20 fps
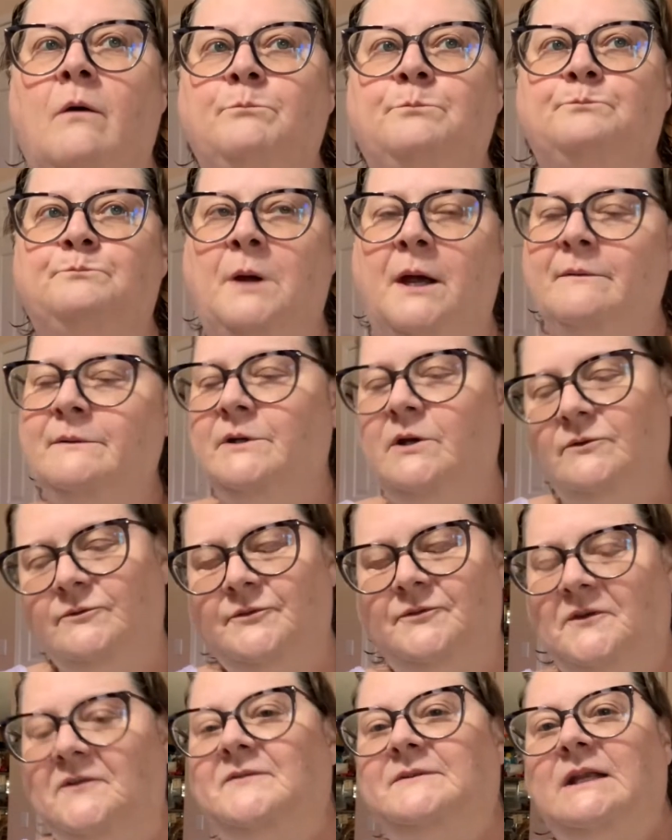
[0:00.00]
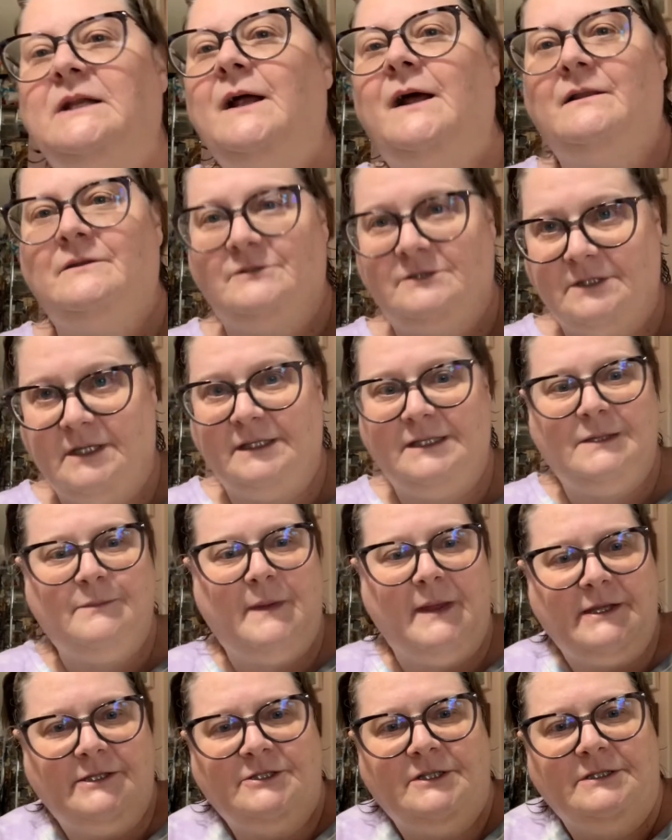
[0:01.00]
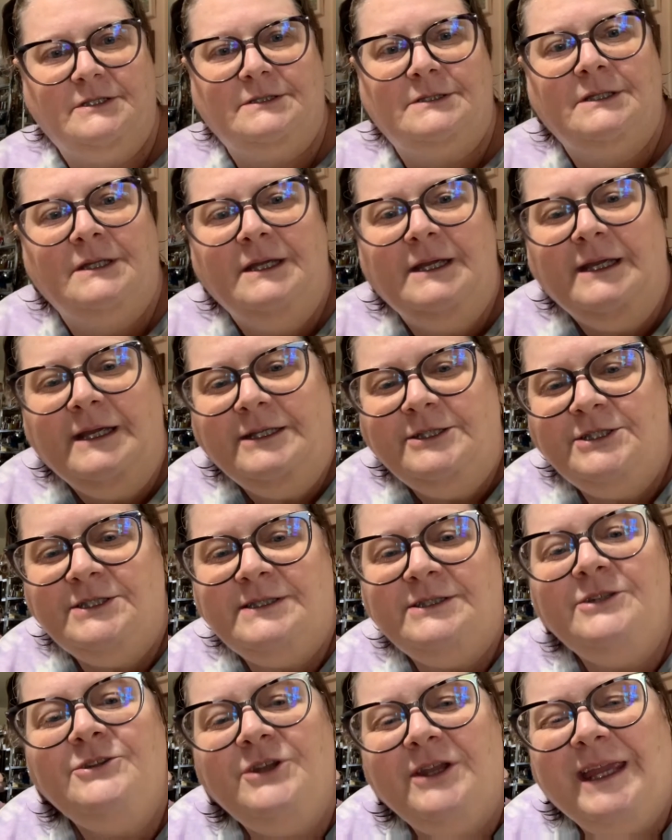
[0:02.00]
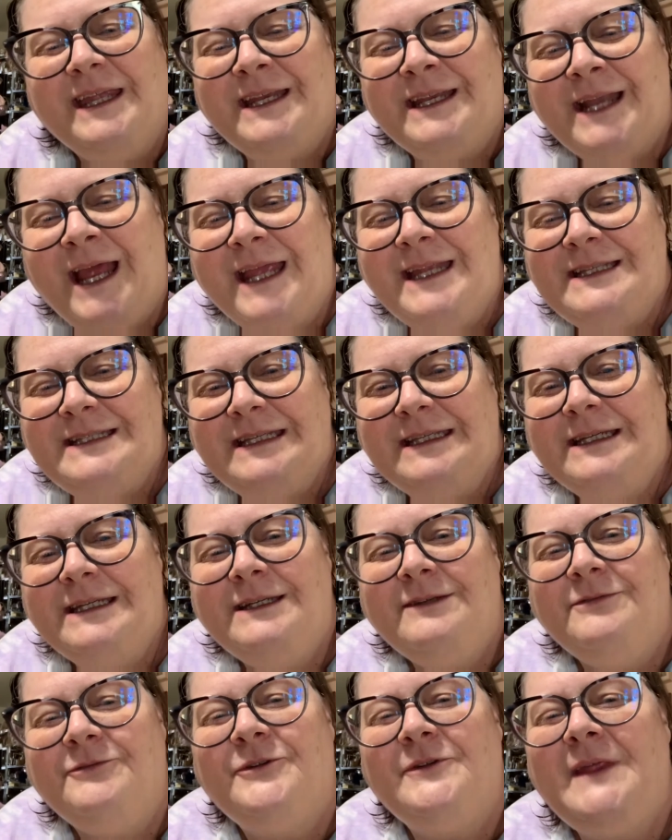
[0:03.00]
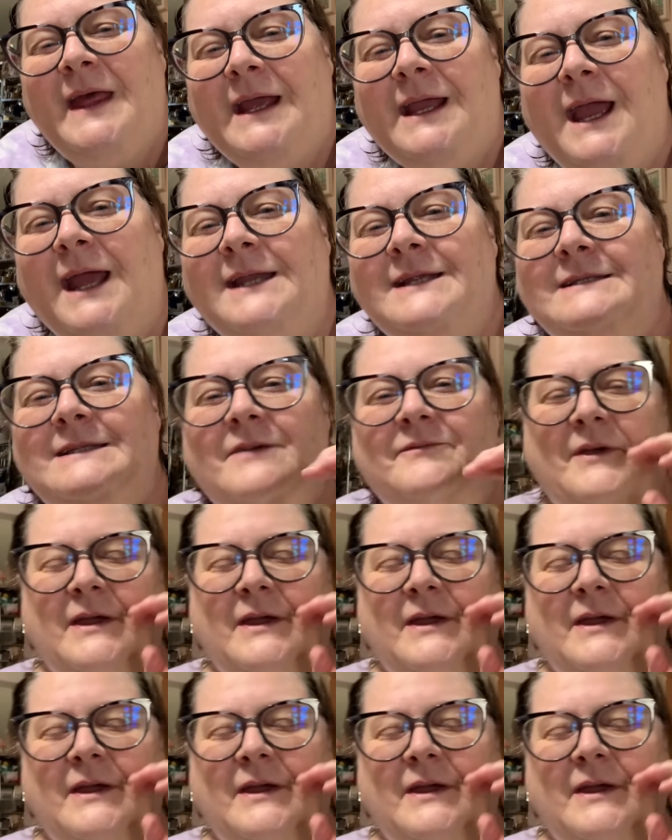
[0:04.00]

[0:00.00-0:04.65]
probably over $50 on eBay, just so you get an idea for that kind of stuff.